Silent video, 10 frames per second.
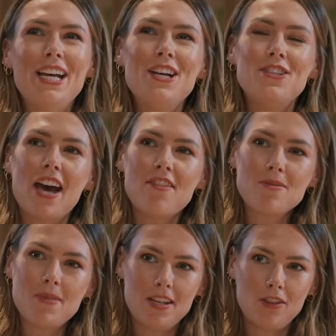So
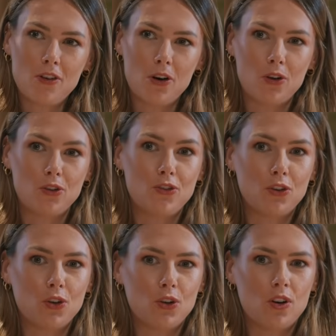having been in the role
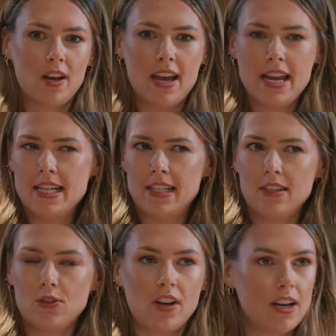for
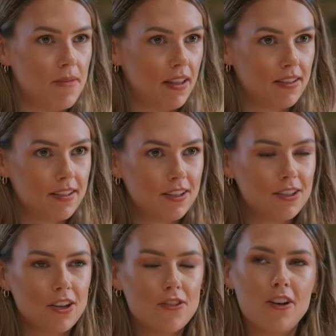8 or 9 months
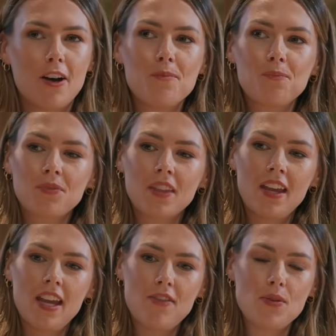so far,
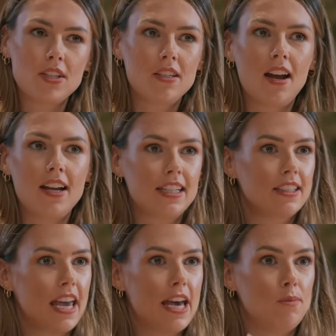if it was a sliding
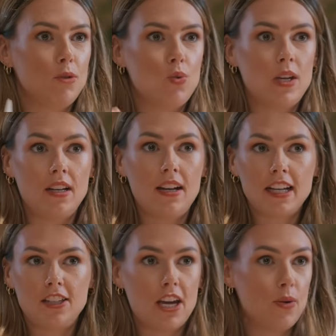scale between
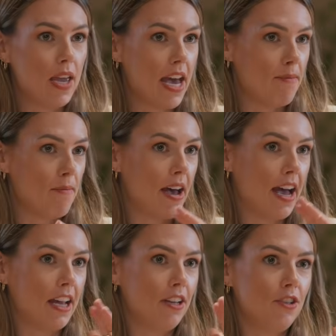legacy OEM
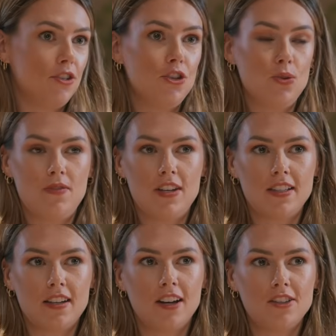and new EV
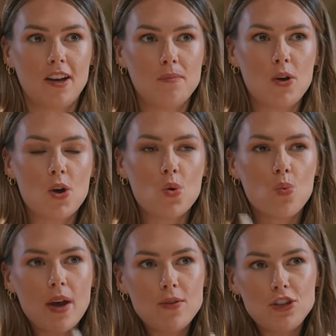startup,
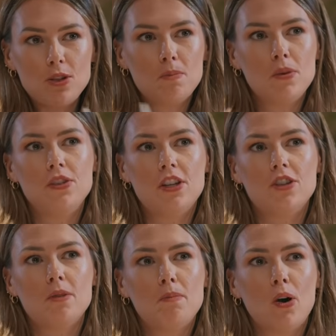where would you
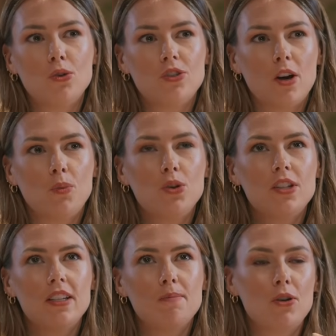position Polestar? What
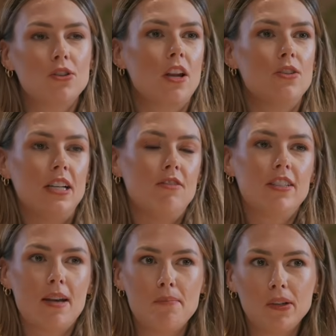does it most closely
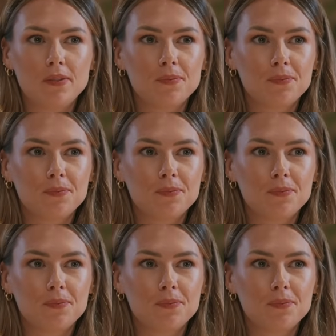resemble?